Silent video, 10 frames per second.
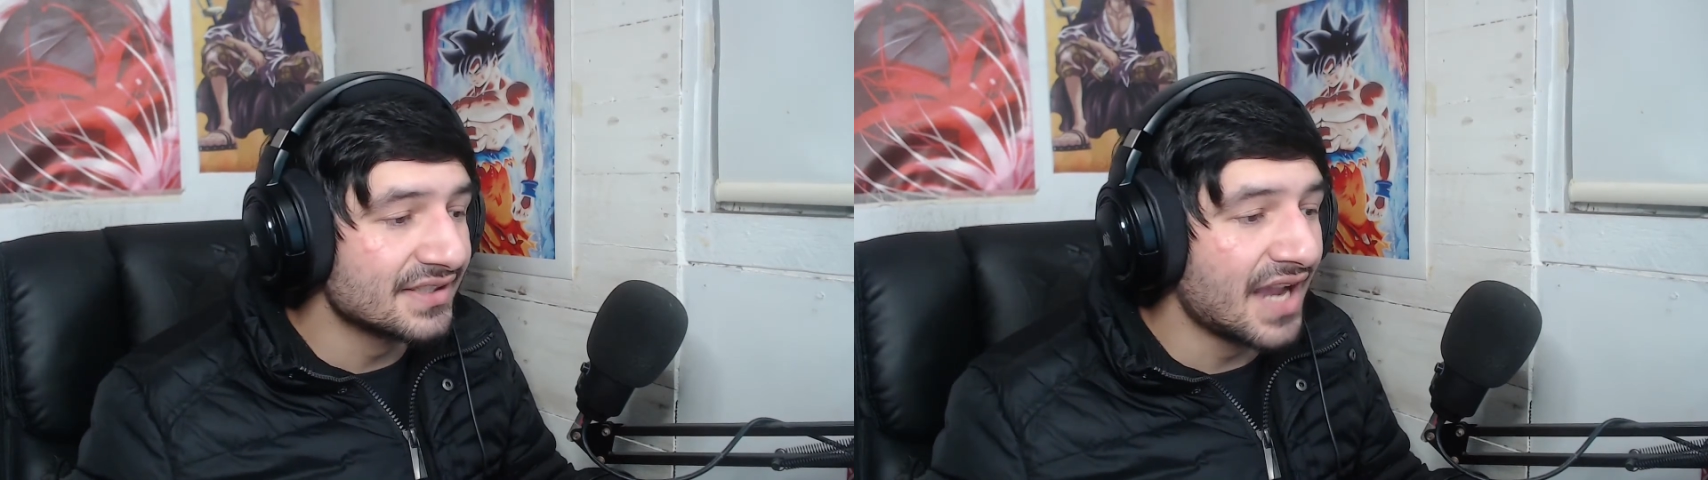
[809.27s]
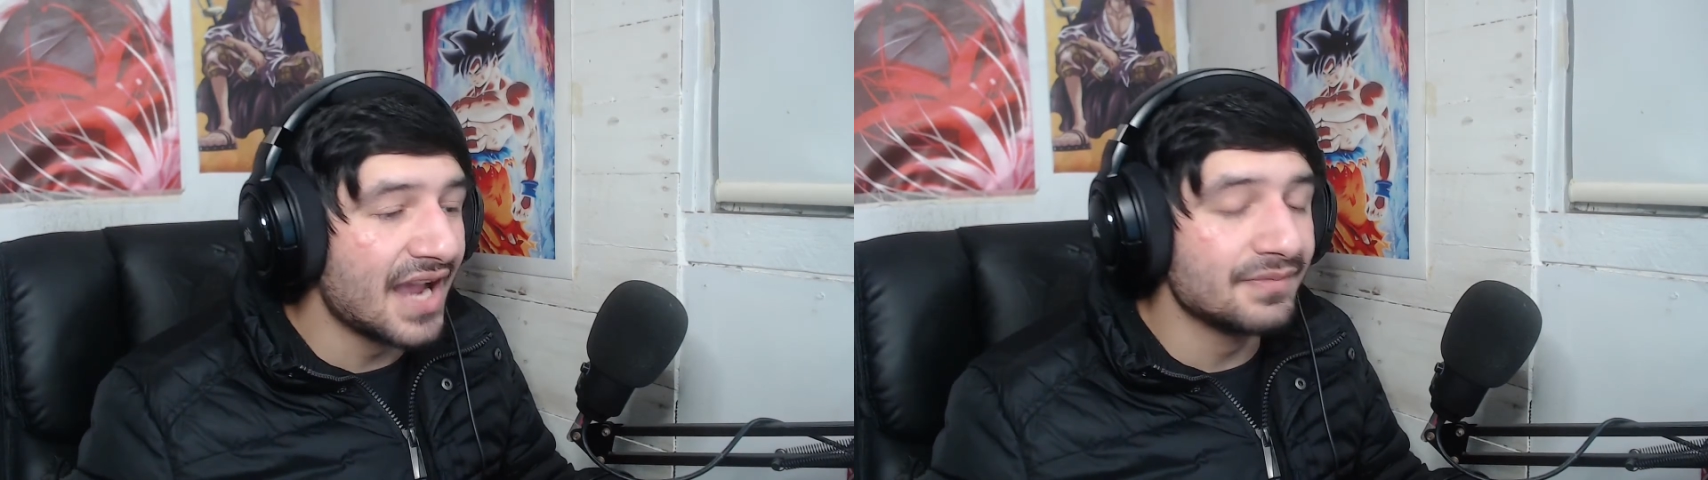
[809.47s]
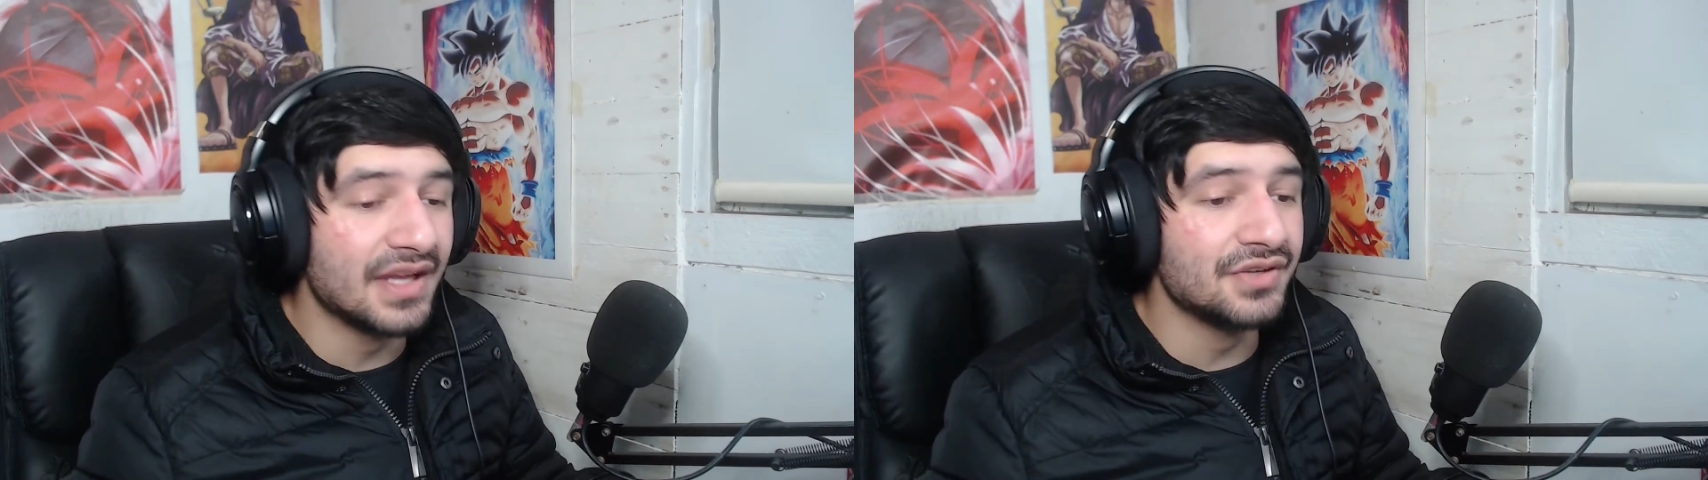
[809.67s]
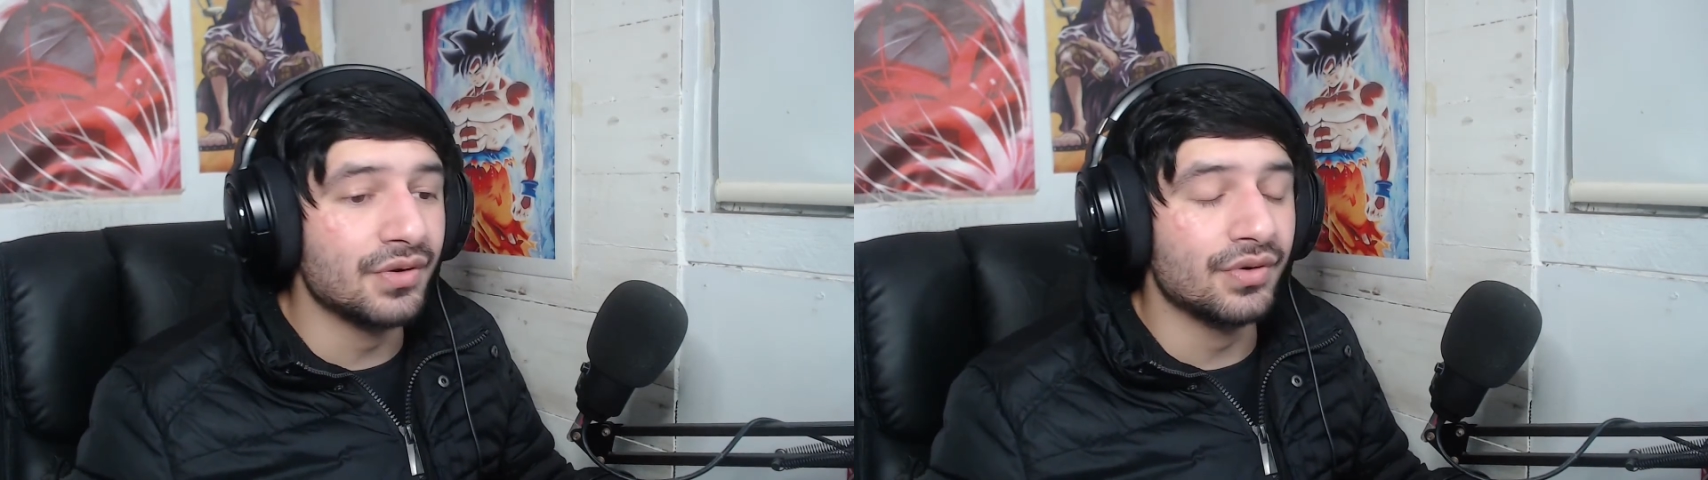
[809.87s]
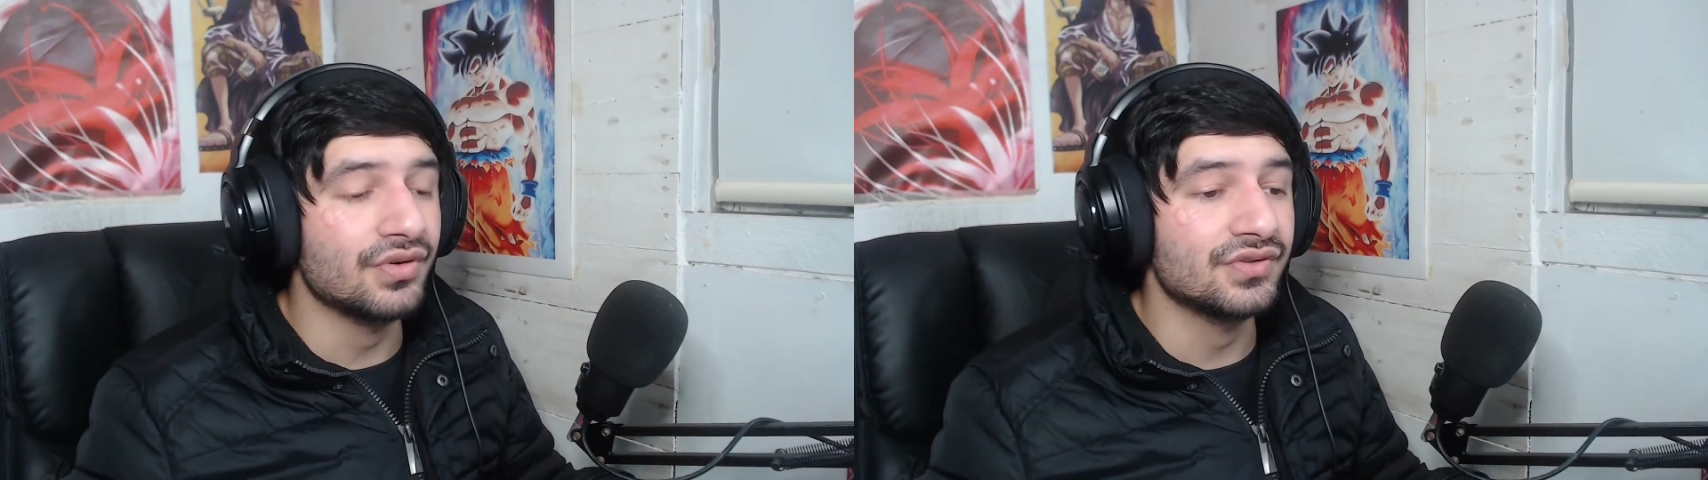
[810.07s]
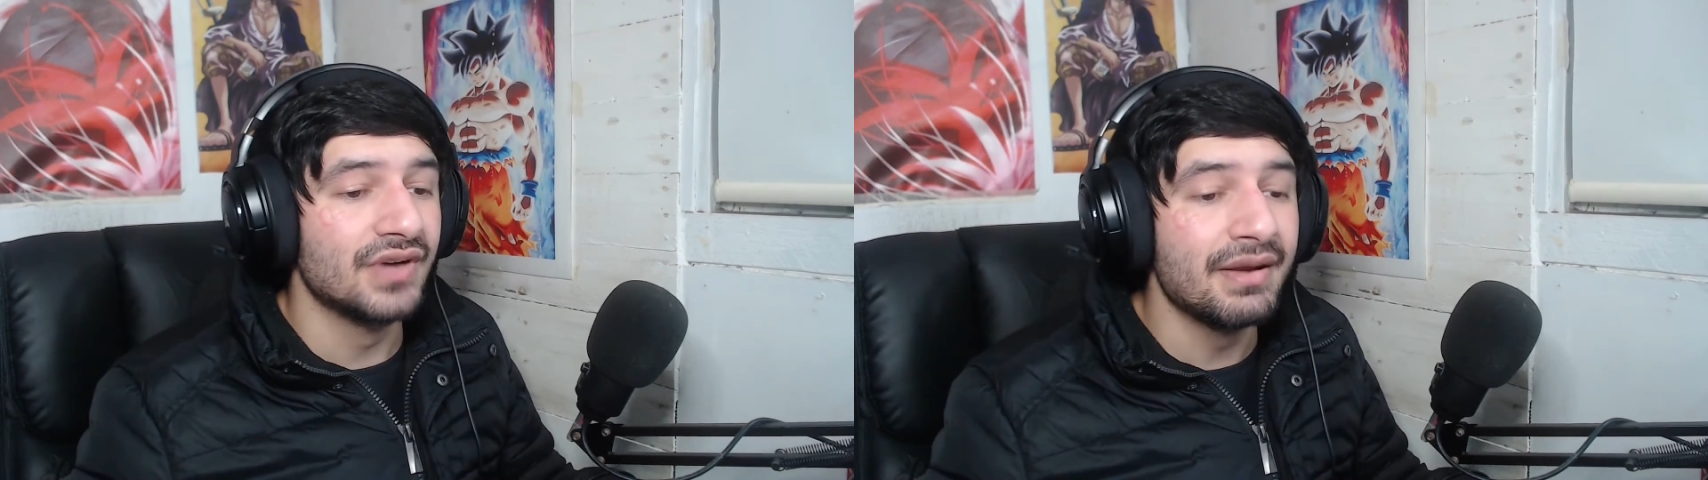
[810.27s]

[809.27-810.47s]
time that you were going through,